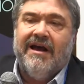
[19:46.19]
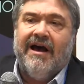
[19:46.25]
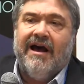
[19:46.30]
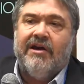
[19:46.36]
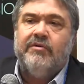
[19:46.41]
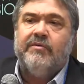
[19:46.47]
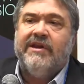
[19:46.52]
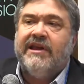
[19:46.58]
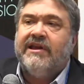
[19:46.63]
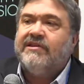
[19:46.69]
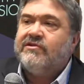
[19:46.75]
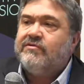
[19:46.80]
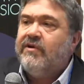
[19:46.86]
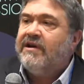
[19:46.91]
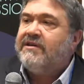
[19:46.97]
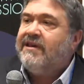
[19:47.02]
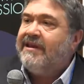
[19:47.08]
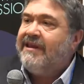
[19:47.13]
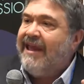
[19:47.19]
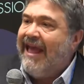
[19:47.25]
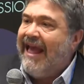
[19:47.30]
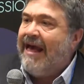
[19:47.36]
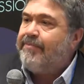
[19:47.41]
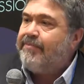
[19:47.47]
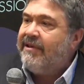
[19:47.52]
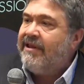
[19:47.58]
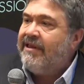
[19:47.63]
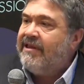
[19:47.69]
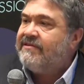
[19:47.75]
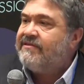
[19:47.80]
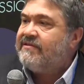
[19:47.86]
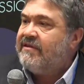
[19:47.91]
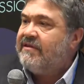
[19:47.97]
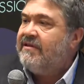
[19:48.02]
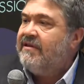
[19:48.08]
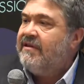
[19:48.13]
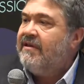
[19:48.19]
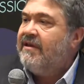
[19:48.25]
unreconstructed capitalist,